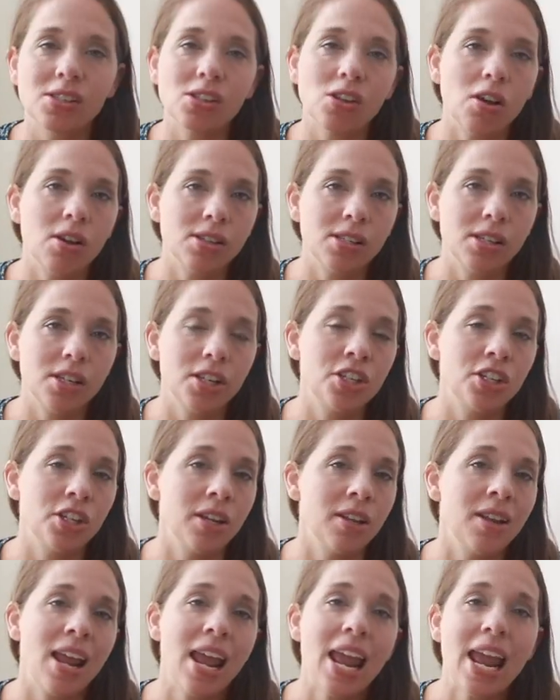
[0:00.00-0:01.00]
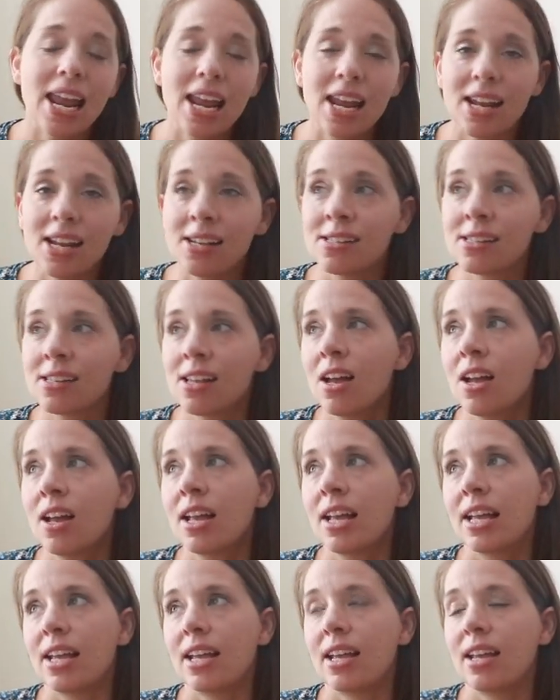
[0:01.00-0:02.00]
sausage and eggs,
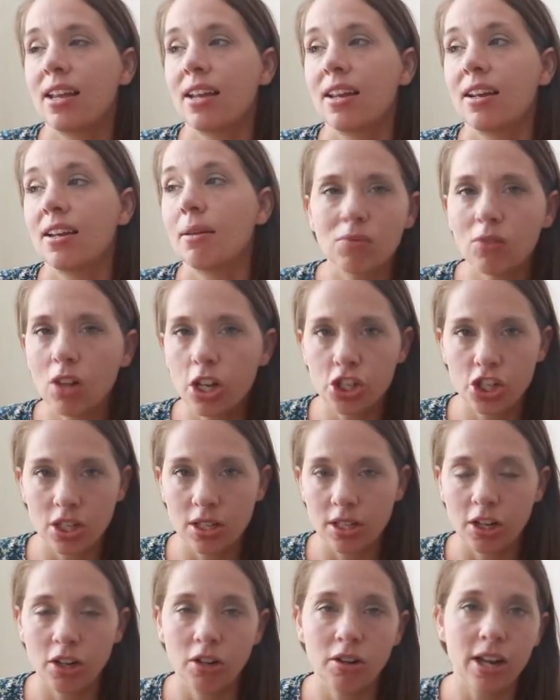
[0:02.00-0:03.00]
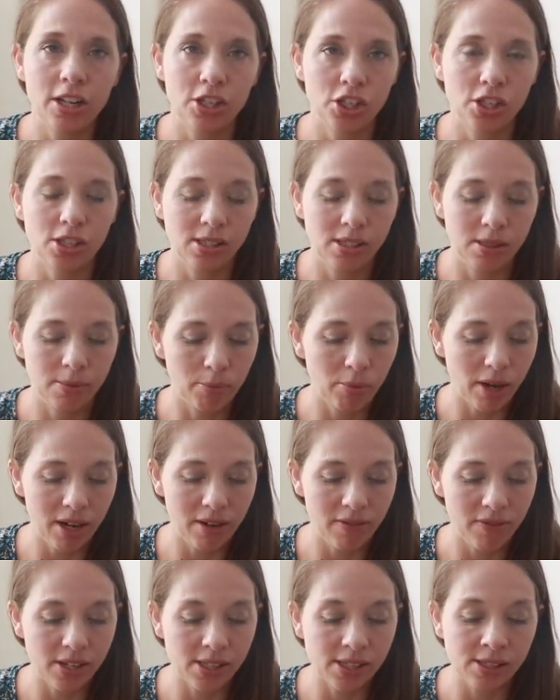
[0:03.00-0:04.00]
in lunch and dinner, not just
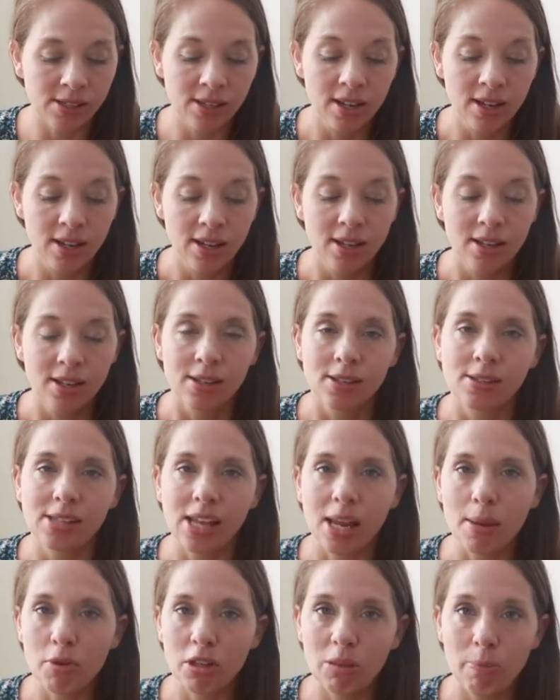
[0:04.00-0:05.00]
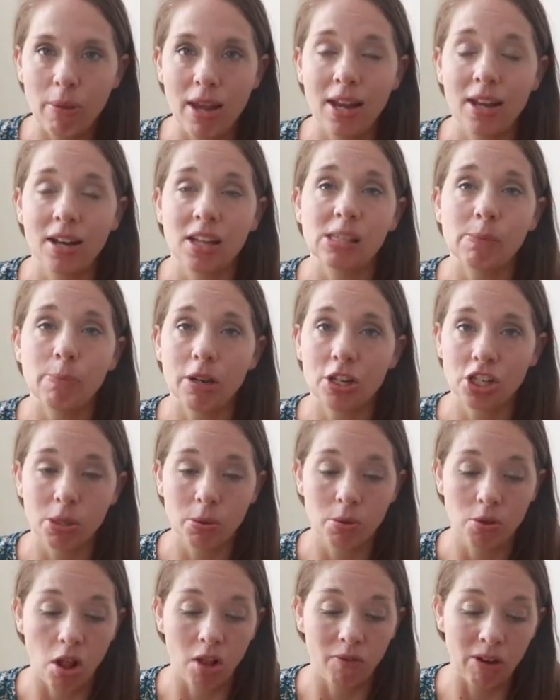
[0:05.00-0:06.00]
breakfast. Same with bacon, especially
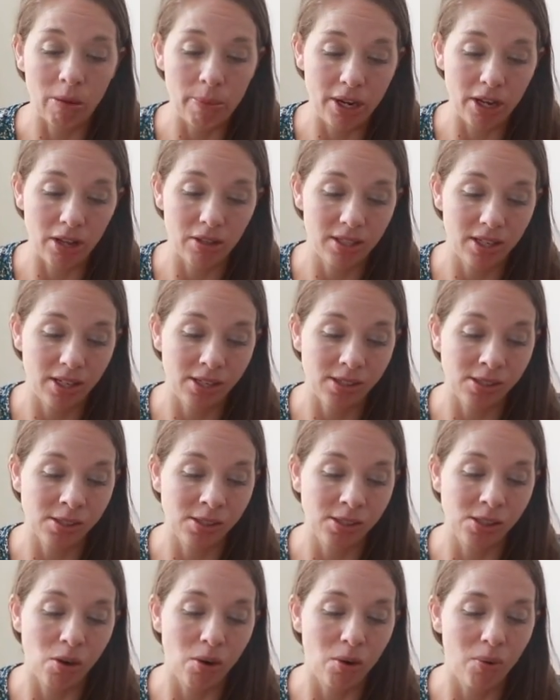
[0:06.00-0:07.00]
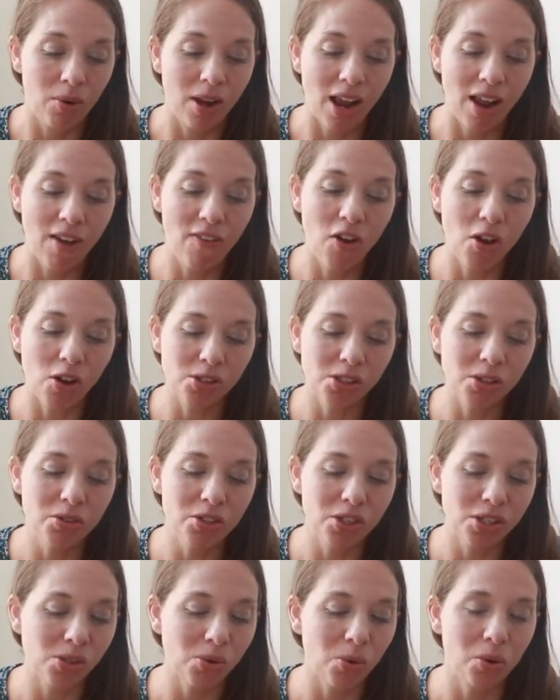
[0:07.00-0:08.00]
with all of our BLTs. So I've also
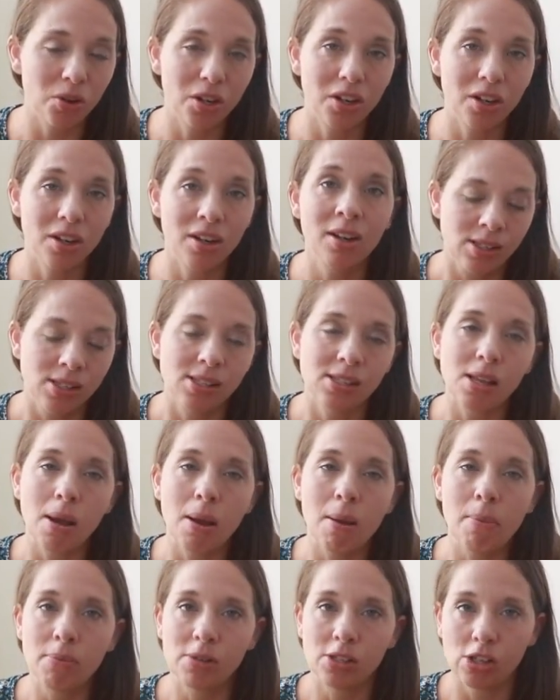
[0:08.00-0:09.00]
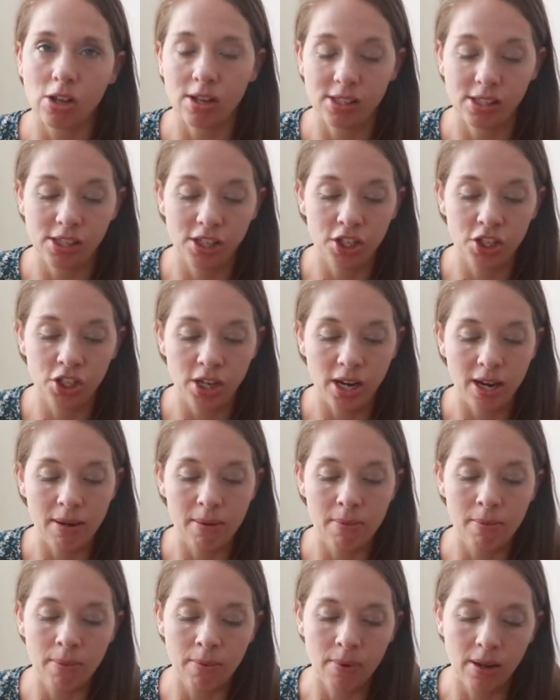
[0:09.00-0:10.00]
just ordered some sausage
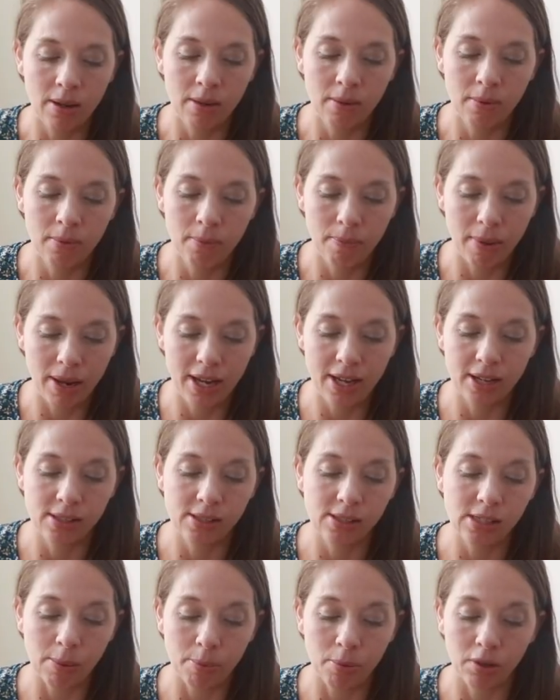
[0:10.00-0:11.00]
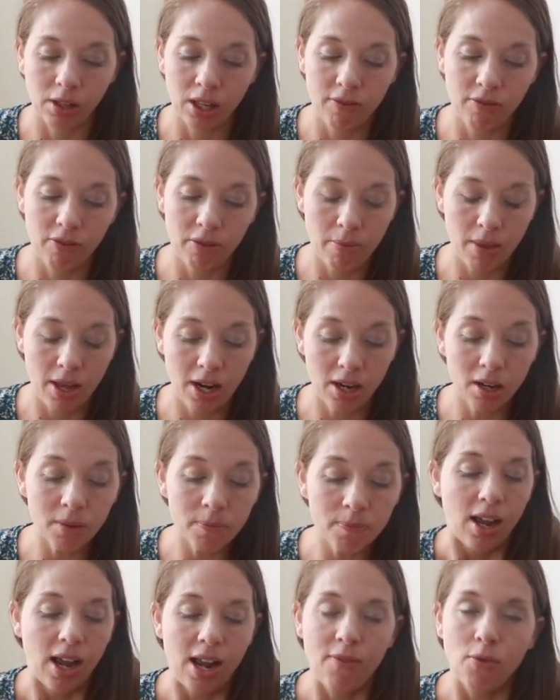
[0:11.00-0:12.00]
and bacon separately from
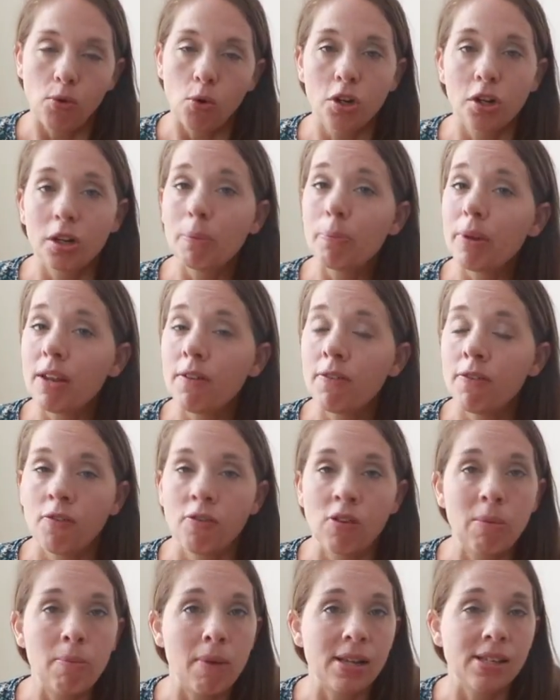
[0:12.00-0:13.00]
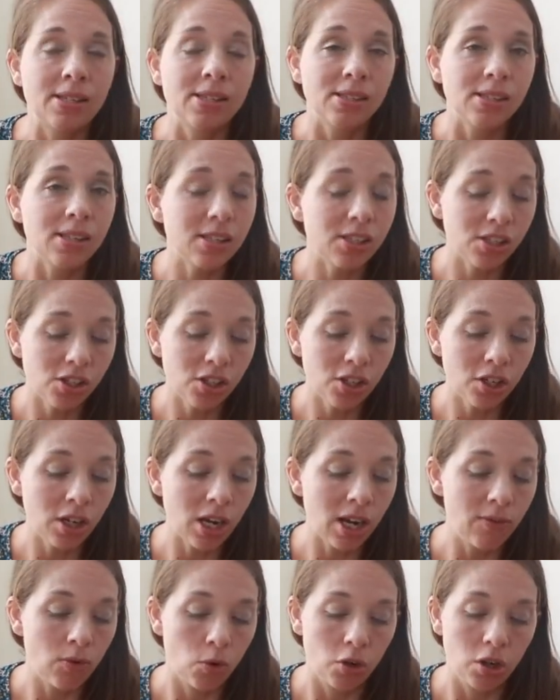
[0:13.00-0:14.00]
there. I've ordered beef from my sister.
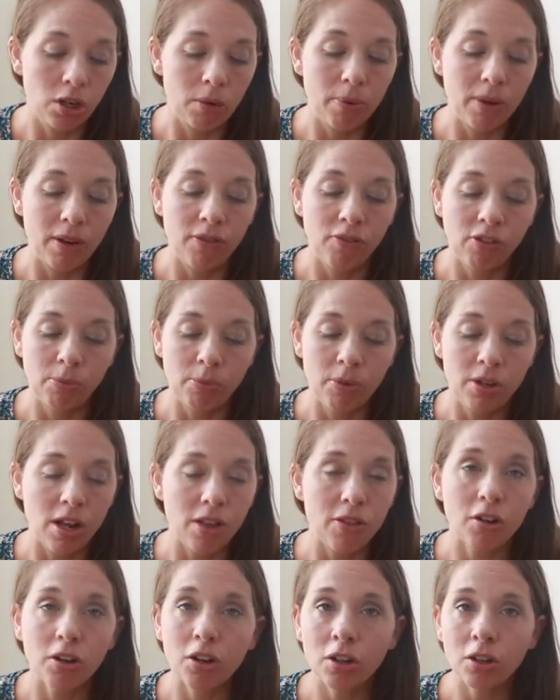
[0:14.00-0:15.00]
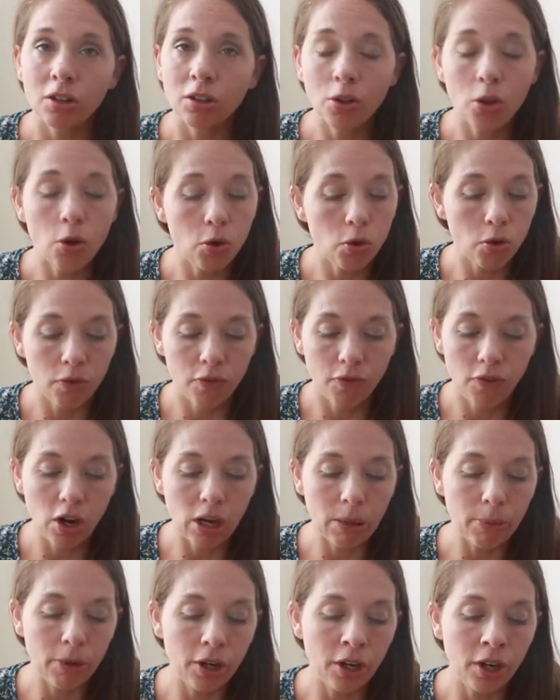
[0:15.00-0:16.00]
I've ordered beef from another local
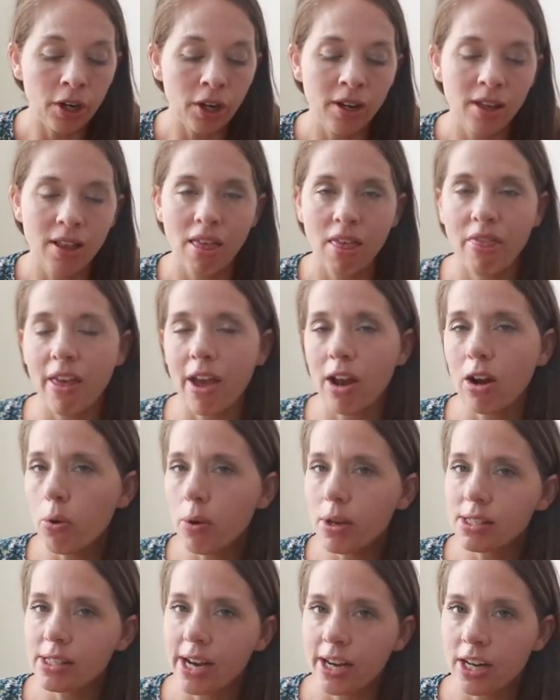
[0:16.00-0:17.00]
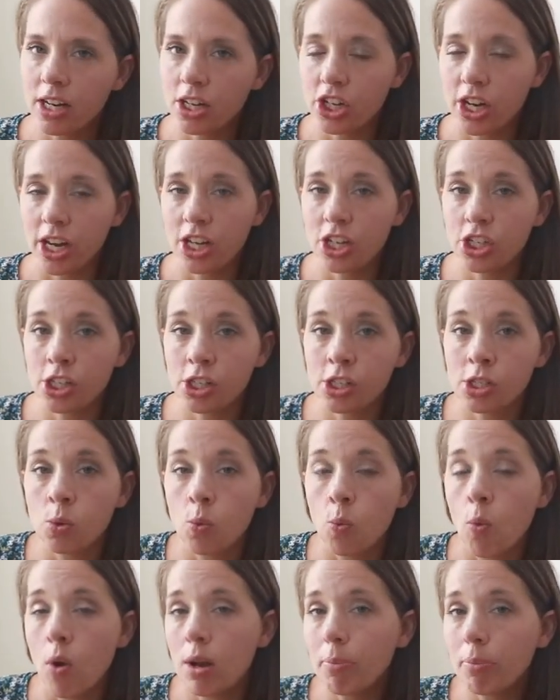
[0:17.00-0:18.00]
farmer. That always kind of changes.
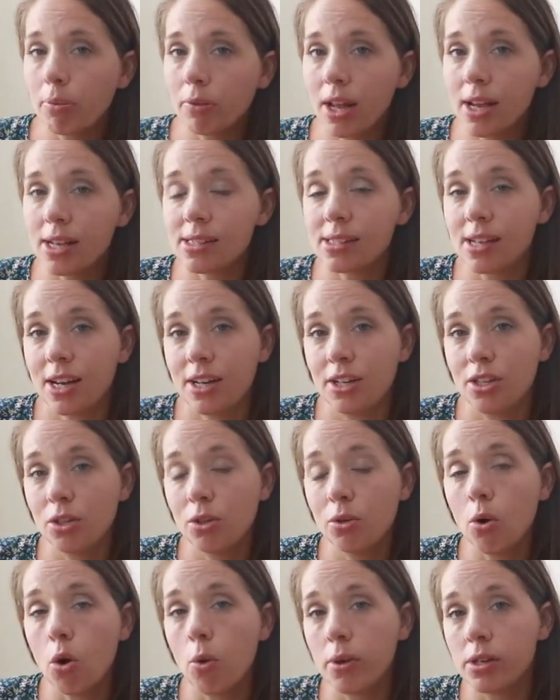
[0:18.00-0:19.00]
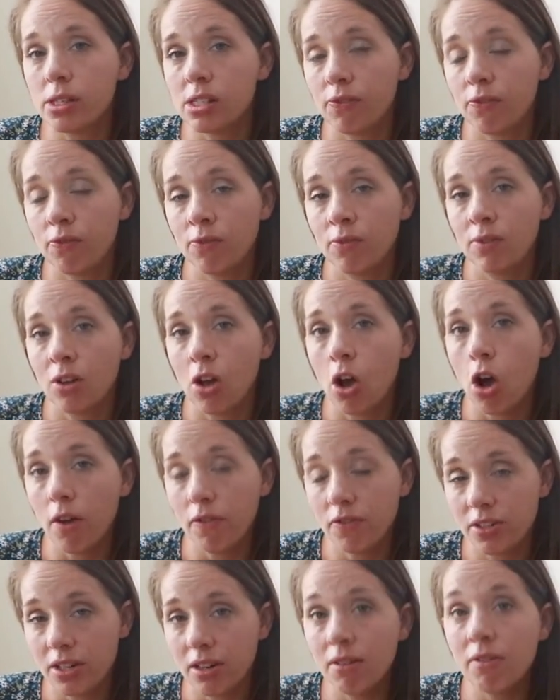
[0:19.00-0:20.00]
One place I do always
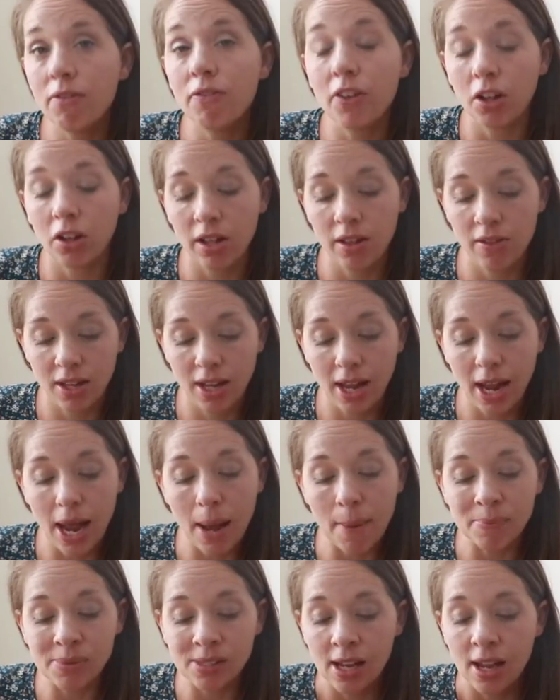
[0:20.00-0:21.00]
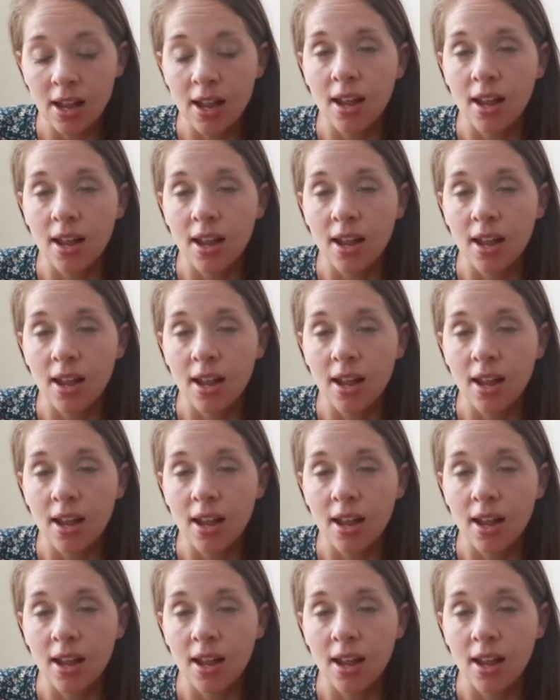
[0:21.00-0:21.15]
often fill in the gaps